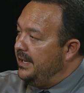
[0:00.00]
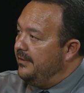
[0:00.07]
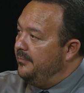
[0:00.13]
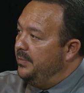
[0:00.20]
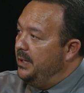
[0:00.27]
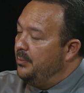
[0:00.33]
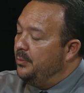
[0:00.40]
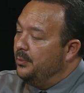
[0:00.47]
have
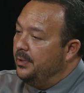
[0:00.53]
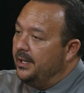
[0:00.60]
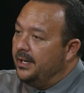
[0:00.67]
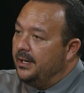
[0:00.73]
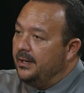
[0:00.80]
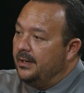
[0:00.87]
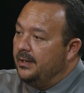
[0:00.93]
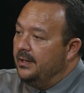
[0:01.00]
people
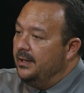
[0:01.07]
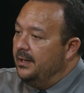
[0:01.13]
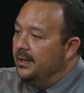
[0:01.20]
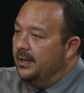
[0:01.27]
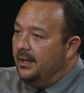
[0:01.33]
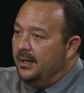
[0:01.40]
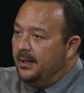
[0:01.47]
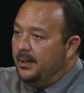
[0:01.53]
there.
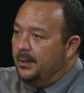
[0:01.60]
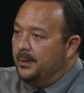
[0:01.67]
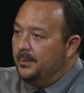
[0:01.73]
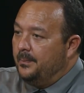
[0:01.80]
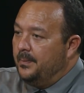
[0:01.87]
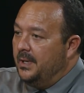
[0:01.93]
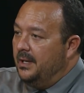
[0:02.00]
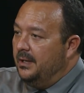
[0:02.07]

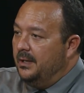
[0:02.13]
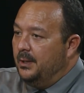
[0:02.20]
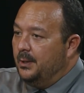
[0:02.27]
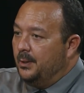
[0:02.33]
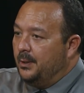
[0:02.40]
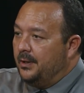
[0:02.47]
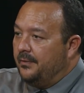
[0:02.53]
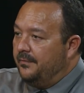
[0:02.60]
You
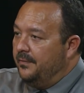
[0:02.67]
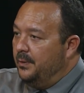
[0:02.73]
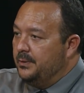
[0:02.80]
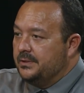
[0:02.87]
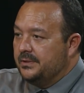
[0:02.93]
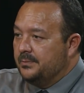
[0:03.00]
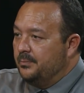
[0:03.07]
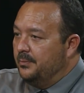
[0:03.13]
know, our
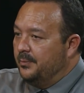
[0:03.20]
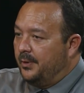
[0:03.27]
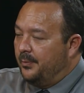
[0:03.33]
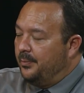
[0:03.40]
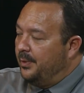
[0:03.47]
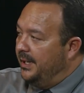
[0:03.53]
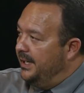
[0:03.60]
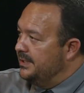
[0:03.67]
future, our
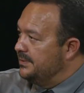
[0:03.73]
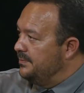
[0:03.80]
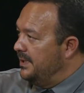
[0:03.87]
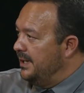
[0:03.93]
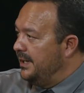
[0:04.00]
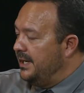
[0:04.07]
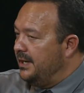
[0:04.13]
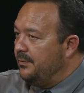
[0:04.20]
plans
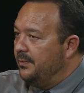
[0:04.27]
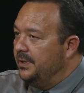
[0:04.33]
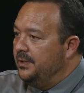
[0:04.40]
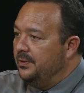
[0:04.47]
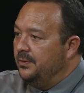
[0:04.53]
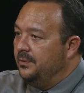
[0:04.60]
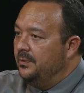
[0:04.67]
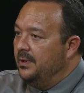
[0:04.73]
right now, we
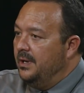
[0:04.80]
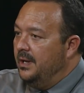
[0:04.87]
do,